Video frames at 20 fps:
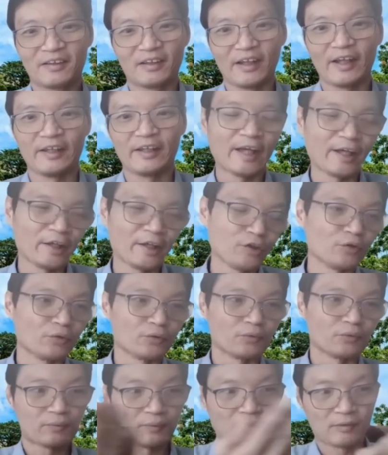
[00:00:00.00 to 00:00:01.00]
and then
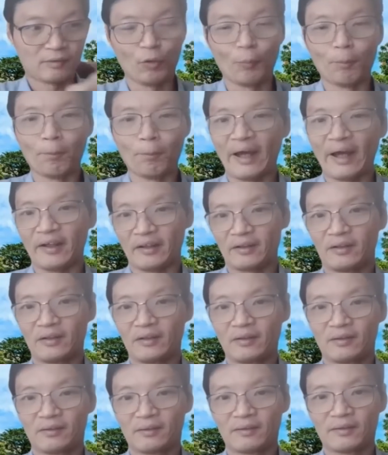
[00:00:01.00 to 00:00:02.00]
you look back.
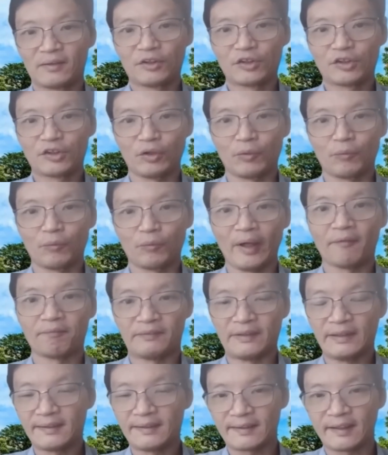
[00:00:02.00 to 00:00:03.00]
So we
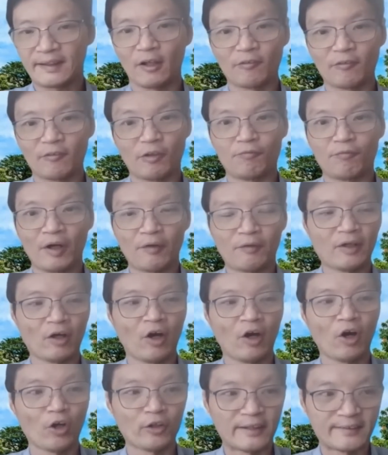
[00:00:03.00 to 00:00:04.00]
have this kind of a very
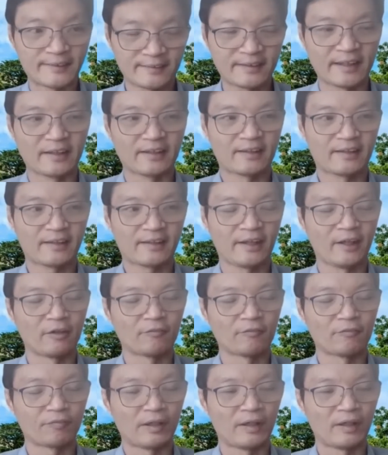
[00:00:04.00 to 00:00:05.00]
holistic
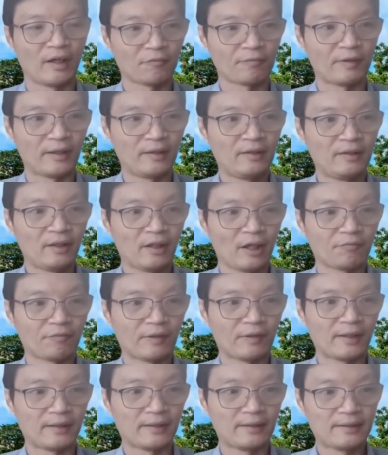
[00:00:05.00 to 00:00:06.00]
kind
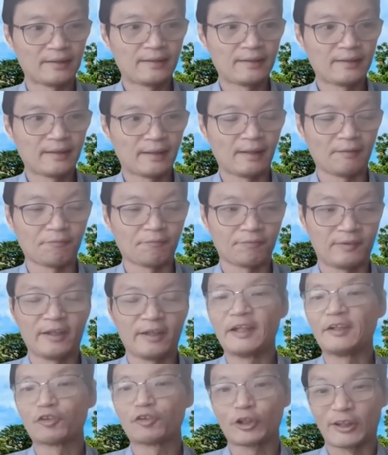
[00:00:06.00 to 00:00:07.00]
of
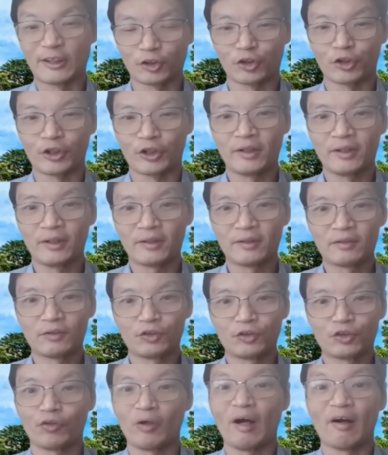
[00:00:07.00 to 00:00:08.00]
learning trajectory
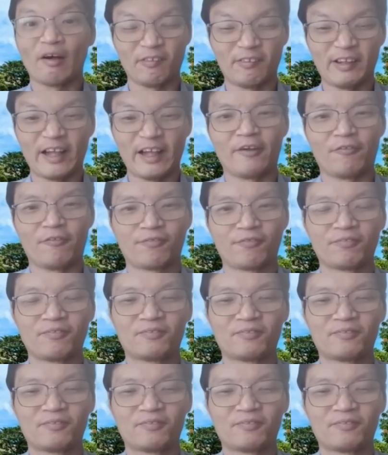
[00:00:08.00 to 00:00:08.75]
throughout our life.